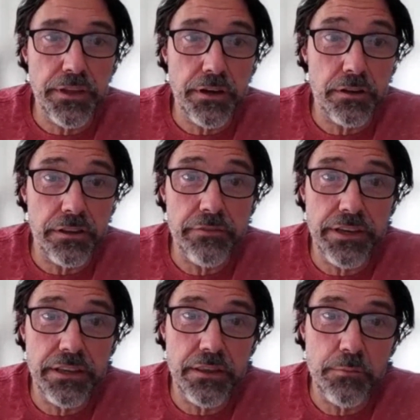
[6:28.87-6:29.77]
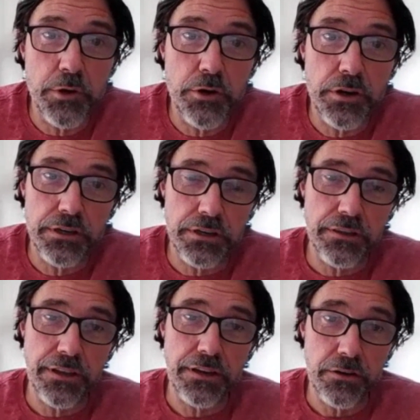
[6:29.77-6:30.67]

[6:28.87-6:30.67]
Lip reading: are living in the park and that